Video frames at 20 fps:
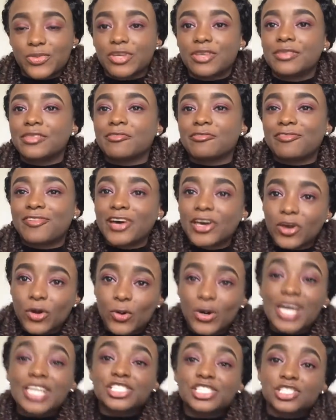been the fun
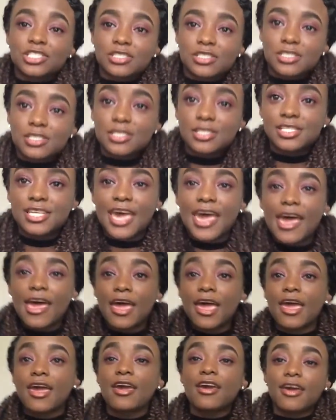questions
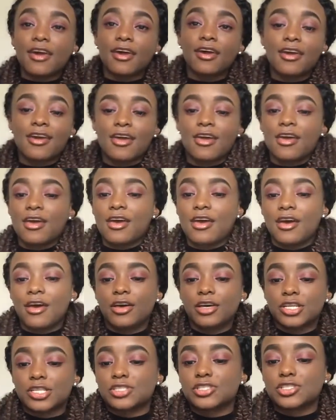tag.
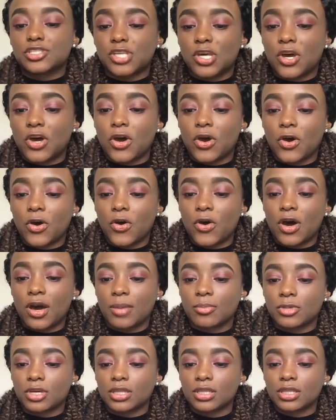So
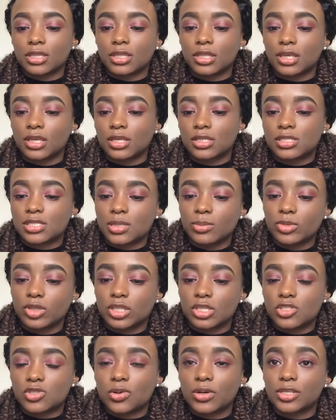I'm going to link some of
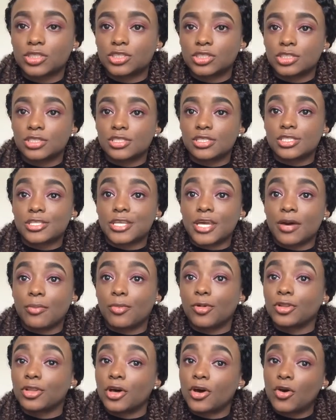these questions down
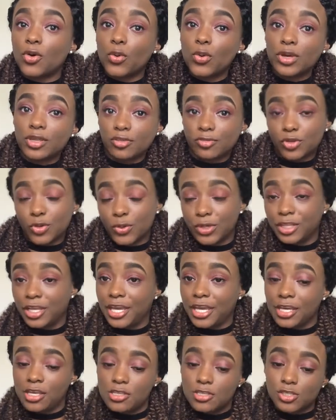below. If you want
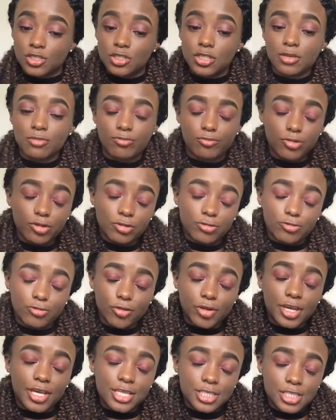to answer them, feel
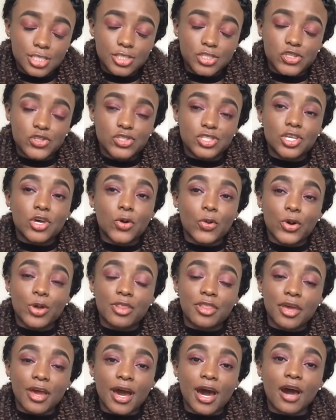free to do so
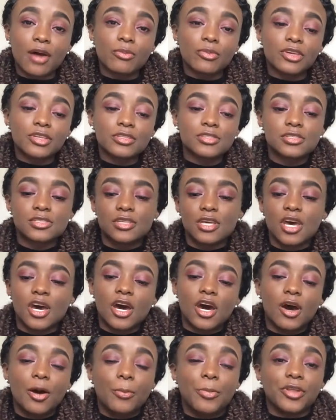in the comments.
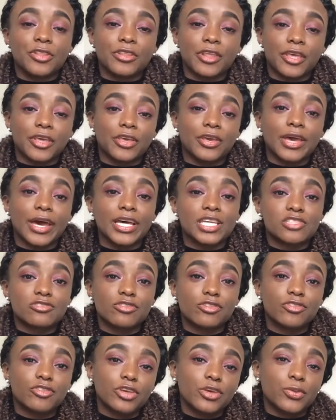But thank you guys
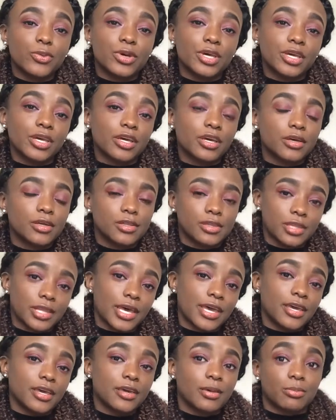for viewing.
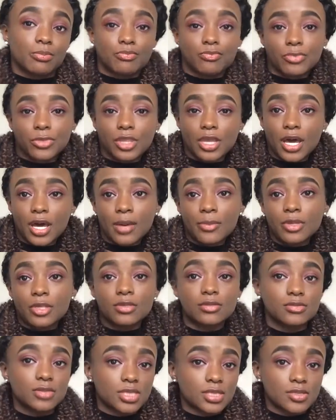Like,
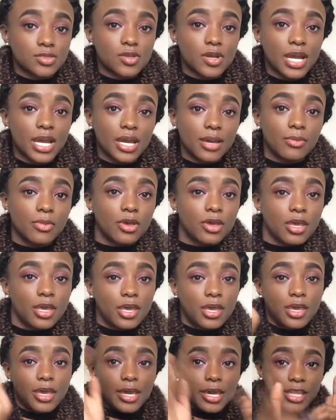comment, subscribe,
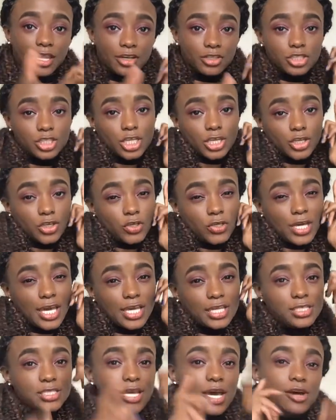and I'll check you
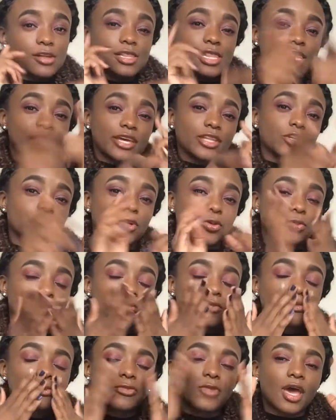guys out later.
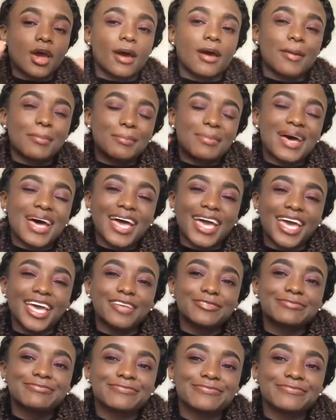Bye.